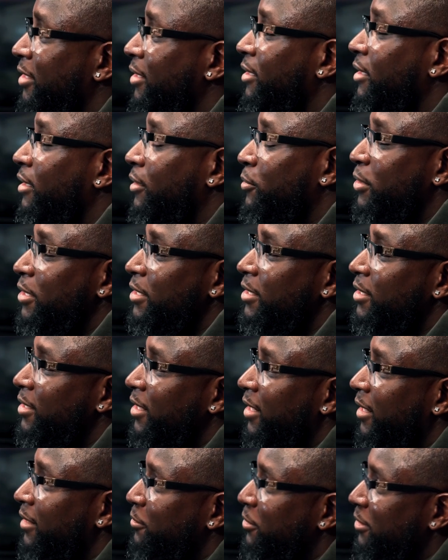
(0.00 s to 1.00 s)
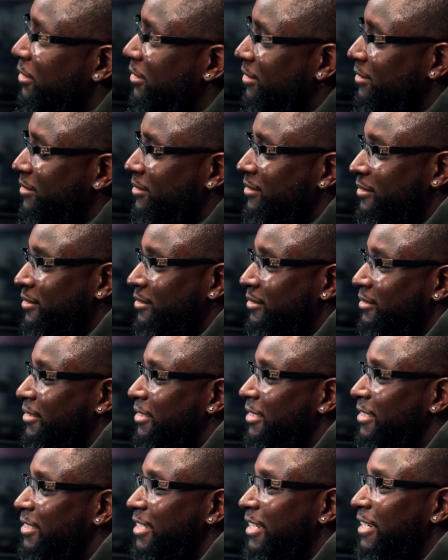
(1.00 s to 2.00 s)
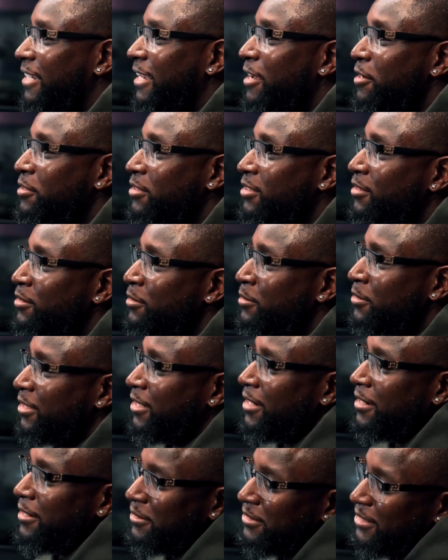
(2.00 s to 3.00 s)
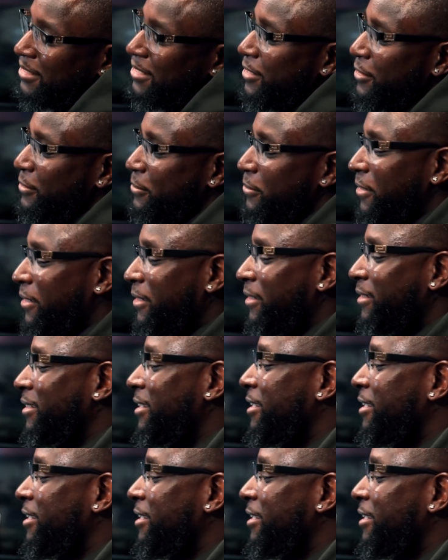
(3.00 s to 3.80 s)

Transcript: Uh, we did that with DJ House Shoes. Shout out to him, man.